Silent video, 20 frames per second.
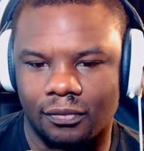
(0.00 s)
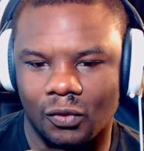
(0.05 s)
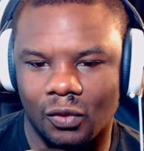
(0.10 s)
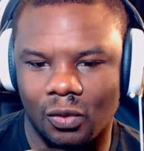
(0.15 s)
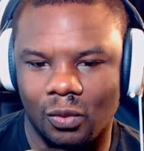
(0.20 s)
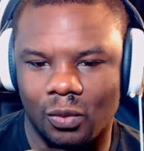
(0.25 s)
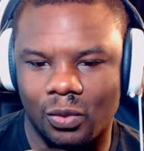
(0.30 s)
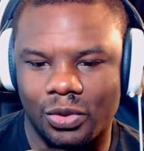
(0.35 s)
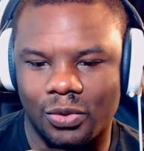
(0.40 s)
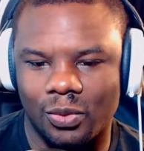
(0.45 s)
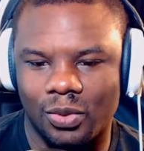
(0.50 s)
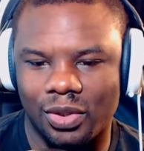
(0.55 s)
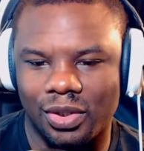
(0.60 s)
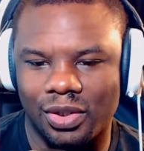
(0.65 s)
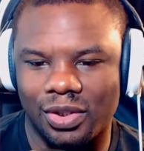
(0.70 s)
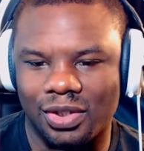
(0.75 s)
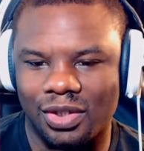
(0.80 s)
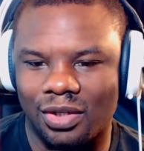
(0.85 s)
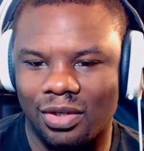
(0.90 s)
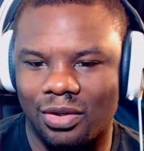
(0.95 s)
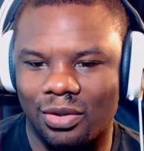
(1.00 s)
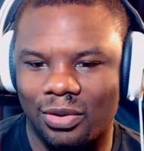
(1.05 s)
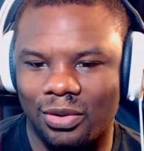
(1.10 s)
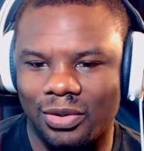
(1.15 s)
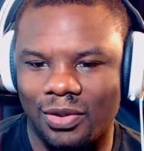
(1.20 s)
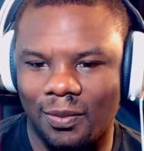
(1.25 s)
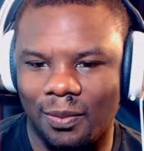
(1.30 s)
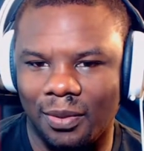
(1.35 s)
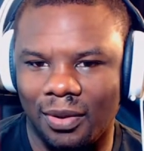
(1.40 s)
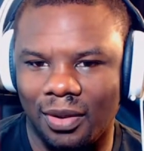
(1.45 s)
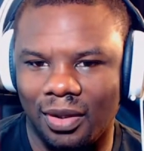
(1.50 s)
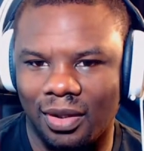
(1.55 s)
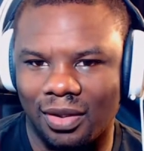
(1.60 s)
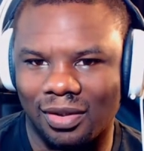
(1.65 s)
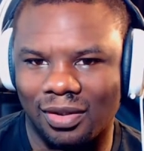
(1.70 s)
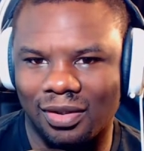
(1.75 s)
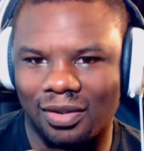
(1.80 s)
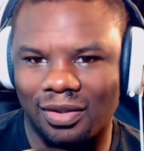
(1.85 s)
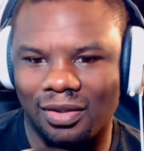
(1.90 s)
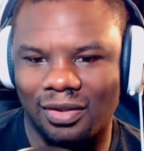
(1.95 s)
Which one is she going to
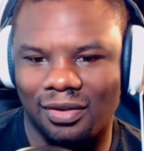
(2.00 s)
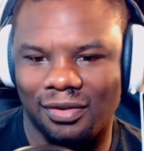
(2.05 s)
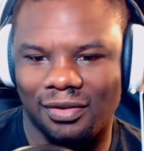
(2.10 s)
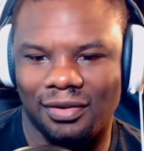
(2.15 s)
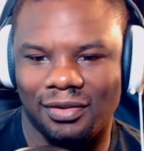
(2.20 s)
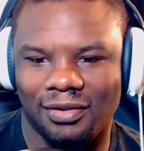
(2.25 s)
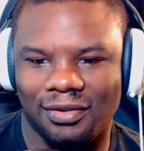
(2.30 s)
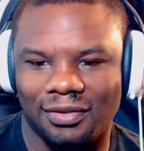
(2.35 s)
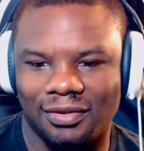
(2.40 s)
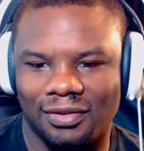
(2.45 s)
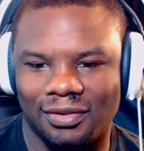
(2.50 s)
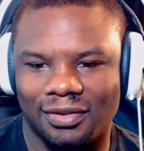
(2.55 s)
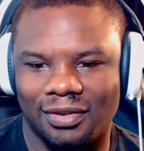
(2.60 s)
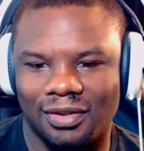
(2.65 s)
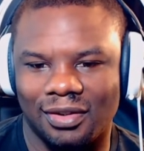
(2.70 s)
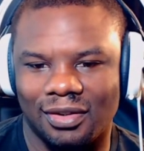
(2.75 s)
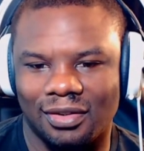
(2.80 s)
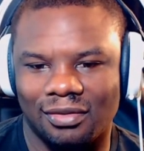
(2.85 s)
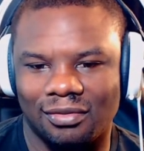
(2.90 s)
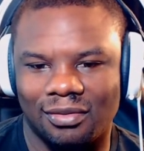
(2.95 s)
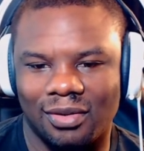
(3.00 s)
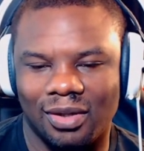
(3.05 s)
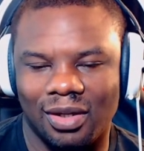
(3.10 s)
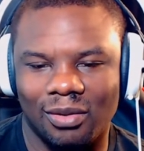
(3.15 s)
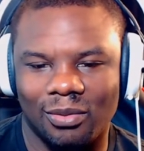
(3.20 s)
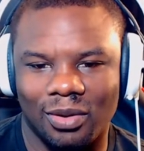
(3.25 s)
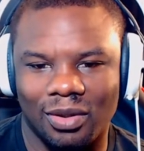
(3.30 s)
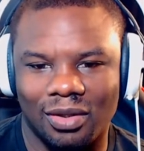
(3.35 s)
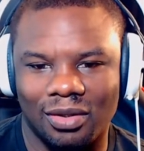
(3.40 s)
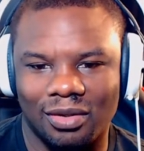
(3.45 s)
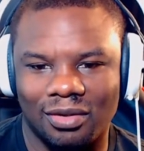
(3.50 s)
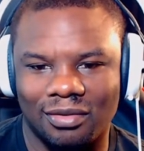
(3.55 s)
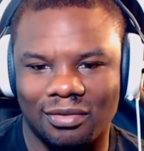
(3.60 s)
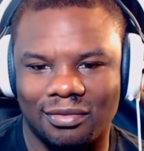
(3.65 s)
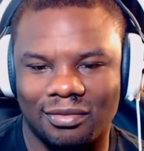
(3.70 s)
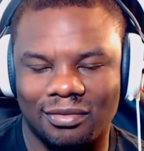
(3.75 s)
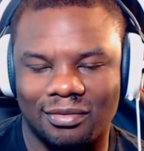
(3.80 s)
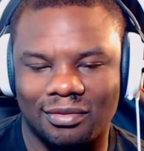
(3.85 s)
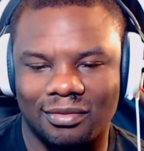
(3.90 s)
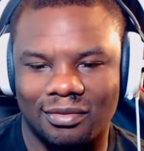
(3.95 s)
pick? Red one.
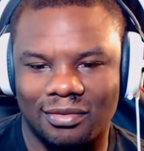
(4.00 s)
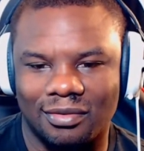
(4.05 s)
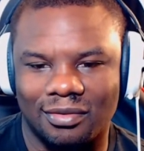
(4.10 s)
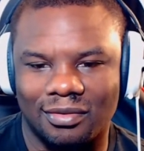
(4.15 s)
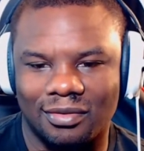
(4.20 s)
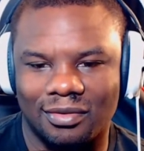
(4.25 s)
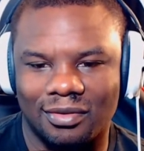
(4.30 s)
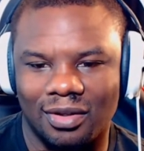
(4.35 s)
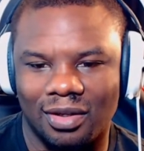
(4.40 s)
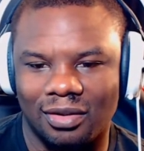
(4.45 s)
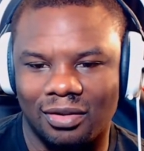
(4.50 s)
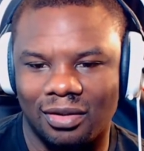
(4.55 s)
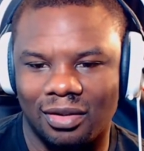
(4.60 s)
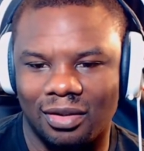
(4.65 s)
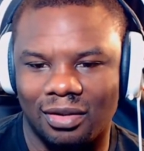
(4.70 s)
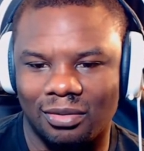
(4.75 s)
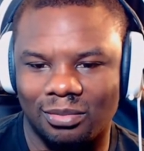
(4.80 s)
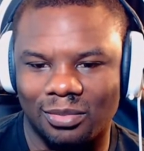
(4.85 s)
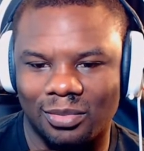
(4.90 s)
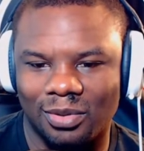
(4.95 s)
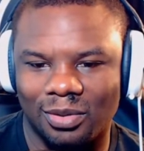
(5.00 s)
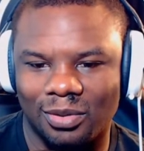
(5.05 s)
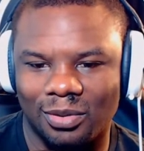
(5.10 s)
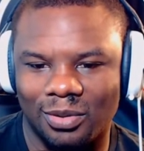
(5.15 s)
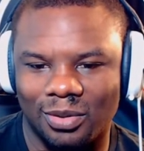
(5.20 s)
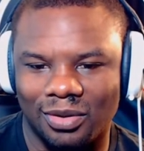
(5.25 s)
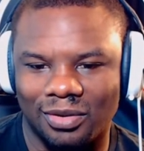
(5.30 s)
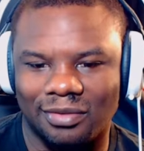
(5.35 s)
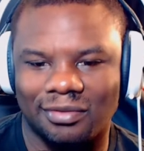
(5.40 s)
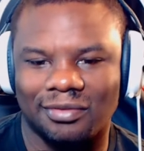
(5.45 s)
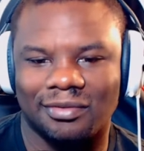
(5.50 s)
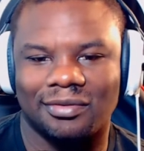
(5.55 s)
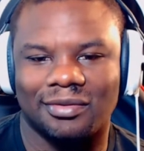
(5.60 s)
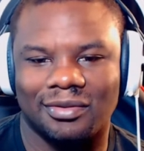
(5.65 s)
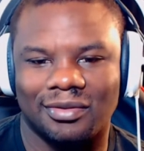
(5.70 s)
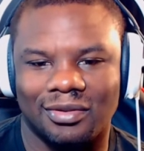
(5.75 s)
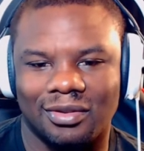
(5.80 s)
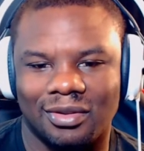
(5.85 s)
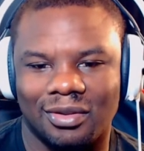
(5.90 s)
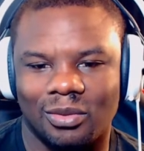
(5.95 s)
No, blue one.
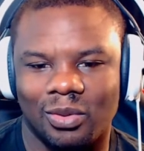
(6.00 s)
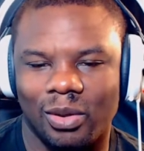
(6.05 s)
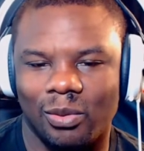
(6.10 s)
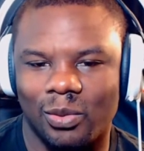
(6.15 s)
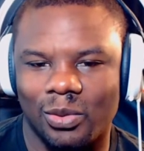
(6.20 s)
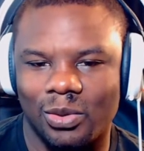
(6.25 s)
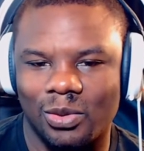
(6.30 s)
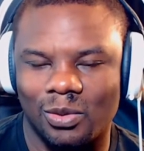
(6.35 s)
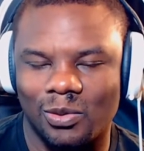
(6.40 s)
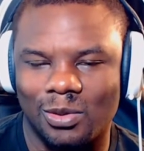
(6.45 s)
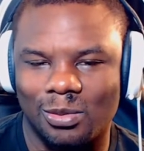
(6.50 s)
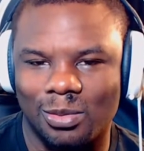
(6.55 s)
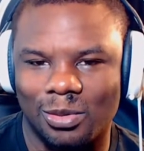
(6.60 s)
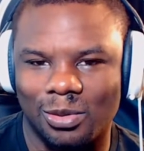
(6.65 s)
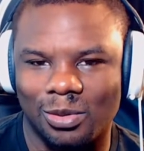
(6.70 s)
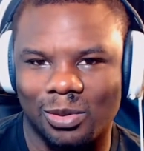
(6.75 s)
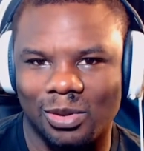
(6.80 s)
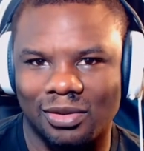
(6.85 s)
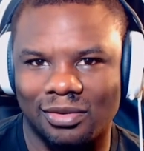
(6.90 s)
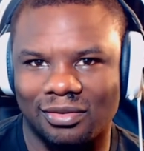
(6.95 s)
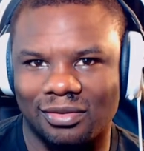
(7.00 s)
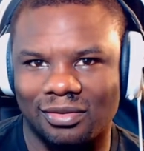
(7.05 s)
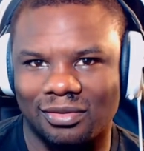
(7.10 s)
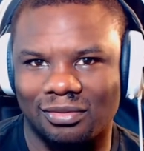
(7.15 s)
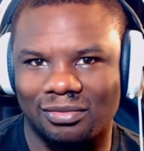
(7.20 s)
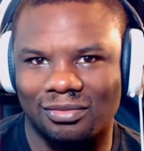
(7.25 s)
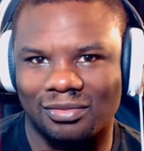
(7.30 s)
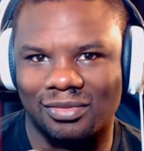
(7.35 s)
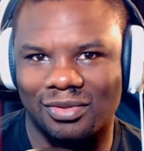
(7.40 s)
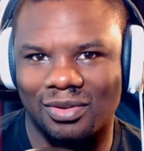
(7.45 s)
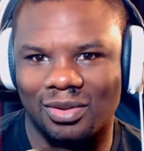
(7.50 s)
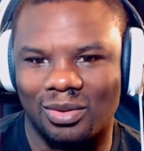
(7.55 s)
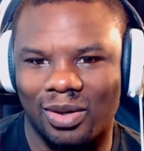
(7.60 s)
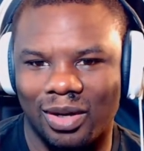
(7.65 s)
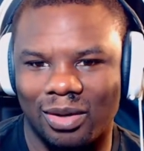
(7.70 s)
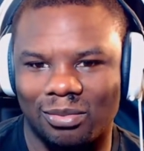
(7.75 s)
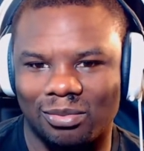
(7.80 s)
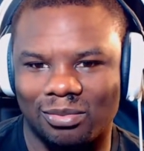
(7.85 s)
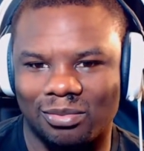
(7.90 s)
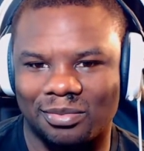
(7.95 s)
Wait, which one was blue one?
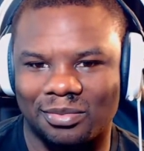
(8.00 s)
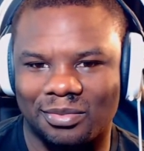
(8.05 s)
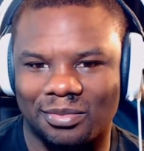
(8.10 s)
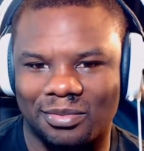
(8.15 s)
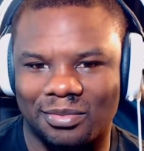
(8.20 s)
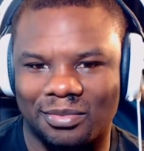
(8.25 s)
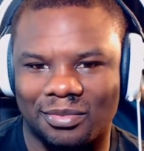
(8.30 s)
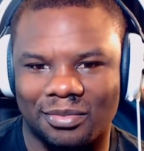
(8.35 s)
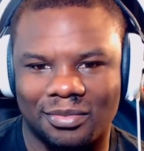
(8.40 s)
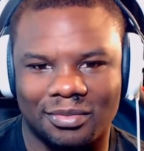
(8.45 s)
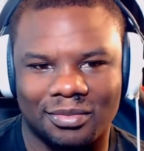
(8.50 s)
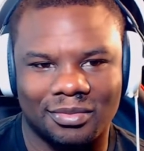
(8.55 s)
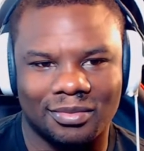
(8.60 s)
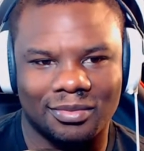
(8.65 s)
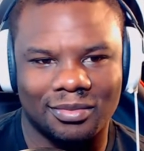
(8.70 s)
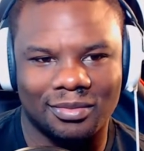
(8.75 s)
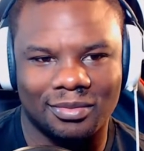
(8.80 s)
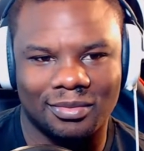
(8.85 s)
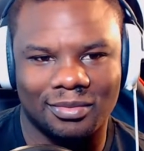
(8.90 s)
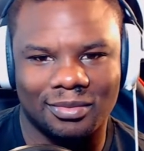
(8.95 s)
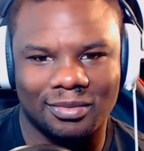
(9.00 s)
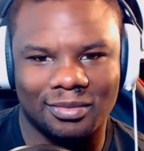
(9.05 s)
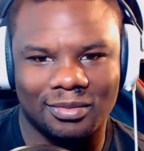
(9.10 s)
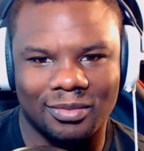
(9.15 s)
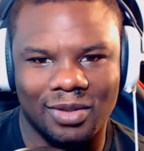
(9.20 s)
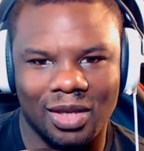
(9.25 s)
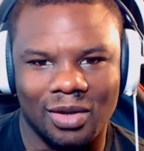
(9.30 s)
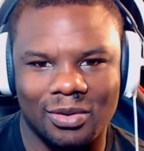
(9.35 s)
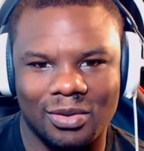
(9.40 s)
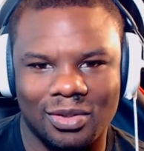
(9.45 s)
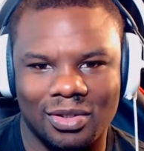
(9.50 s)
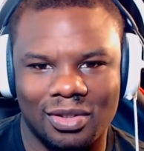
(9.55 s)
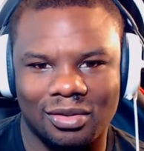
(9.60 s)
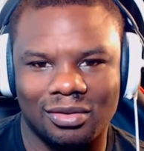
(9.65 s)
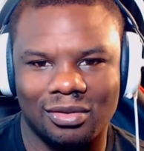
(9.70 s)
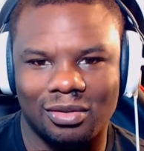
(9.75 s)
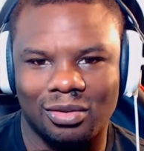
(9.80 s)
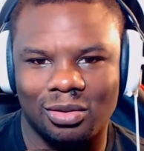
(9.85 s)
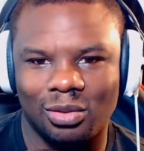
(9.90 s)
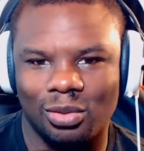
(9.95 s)
Crap. That was the
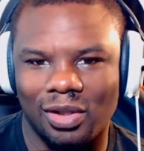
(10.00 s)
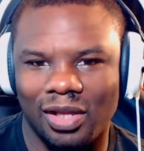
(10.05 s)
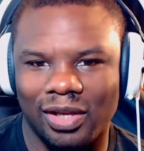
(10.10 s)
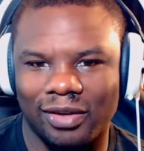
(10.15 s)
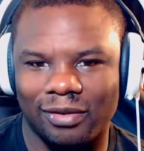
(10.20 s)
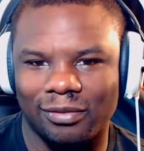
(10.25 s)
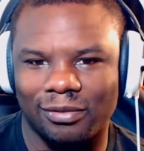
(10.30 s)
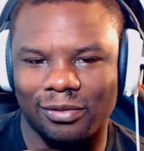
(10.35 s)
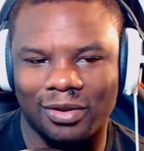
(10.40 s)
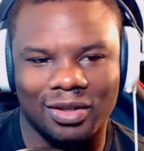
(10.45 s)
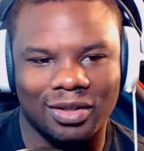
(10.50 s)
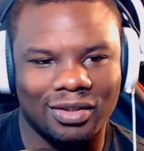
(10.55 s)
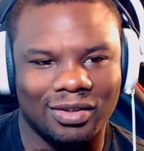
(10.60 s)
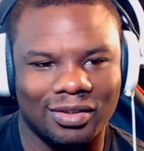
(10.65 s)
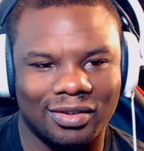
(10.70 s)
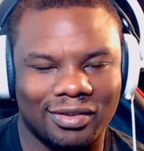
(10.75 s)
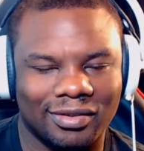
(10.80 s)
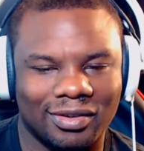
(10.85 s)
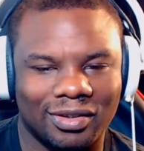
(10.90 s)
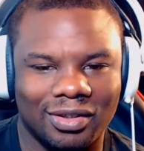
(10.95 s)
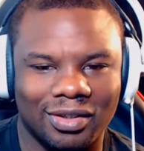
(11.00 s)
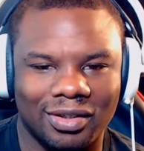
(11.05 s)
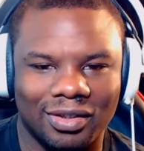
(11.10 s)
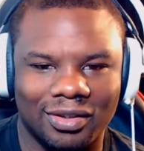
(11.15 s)
new life, right? Yeah.